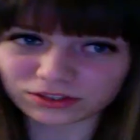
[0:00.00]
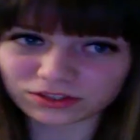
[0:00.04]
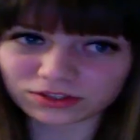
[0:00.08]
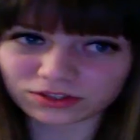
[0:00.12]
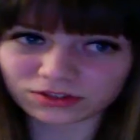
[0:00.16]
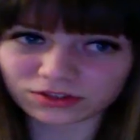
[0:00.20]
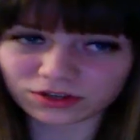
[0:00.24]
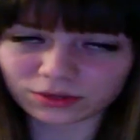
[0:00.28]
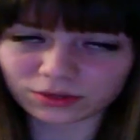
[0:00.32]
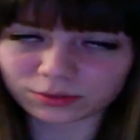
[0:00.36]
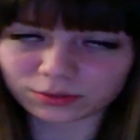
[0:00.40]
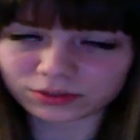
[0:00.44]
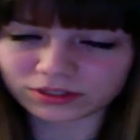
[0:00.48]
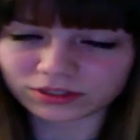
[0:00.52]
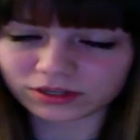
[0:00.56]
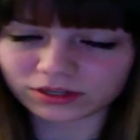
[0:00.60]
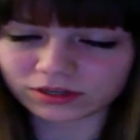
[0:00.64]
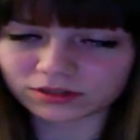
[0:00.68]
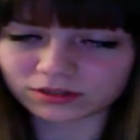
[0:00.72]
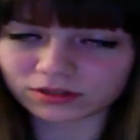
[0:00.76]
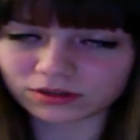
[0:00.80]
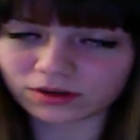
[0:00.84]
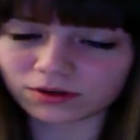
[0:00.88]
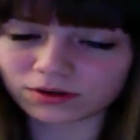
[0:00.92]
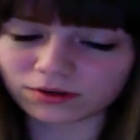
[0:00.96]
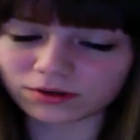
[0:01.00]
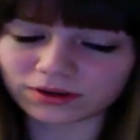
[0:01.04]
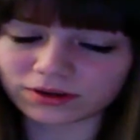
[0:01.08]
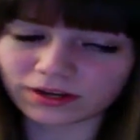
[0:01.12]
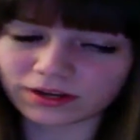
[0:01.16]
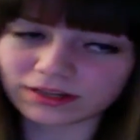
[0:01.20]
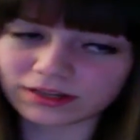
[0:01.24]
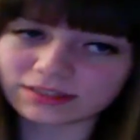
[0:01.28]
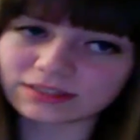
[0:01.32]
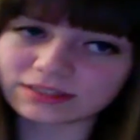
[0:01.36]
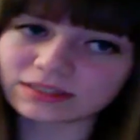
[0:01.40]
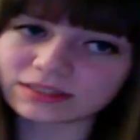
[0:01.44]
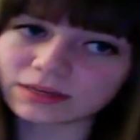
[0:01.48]
just interprets it as,
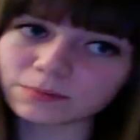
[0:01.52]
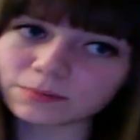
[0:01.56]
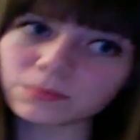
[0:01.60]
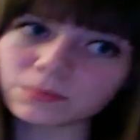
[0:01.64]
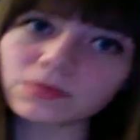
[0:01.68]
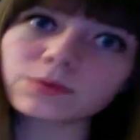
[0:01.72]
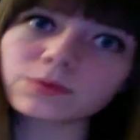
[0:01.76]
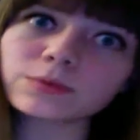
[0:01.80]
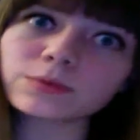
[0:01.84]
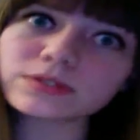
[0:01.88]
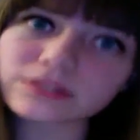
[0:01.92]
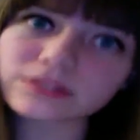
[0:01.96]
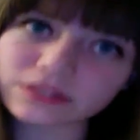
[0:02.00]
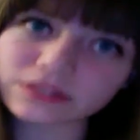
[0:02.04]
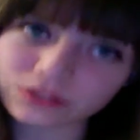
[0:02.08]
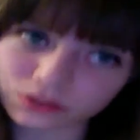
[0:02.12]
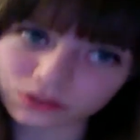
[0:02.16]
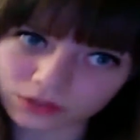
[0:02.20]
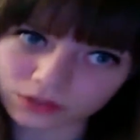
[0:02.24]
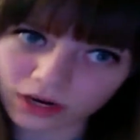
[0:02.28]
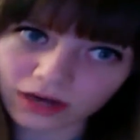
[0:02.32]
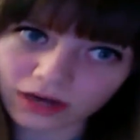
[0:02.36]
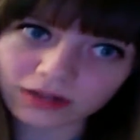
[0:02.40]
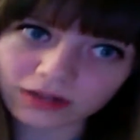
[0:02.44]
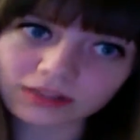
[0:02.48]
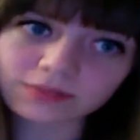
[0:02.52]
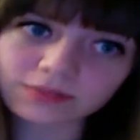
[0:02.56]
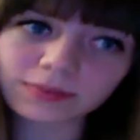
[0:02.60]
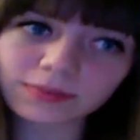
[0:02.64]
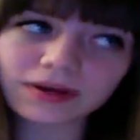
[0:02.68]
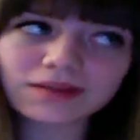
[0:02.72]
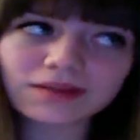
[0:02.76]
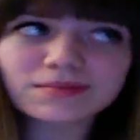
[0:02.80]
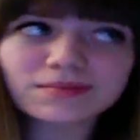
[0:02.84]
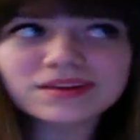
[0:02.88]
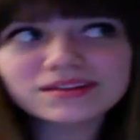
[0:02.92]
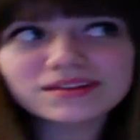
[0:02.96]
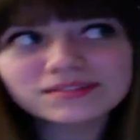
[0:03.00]
okay, someone was on drugs,
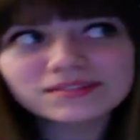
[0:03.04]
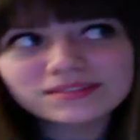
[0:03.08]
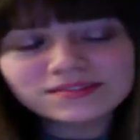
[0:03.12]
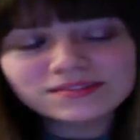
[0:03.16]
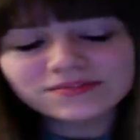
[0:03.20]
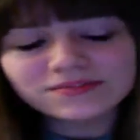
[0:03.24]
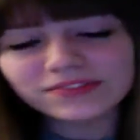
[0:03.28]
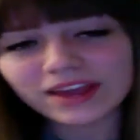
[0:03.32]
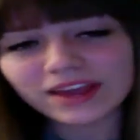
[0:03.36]
but I mean,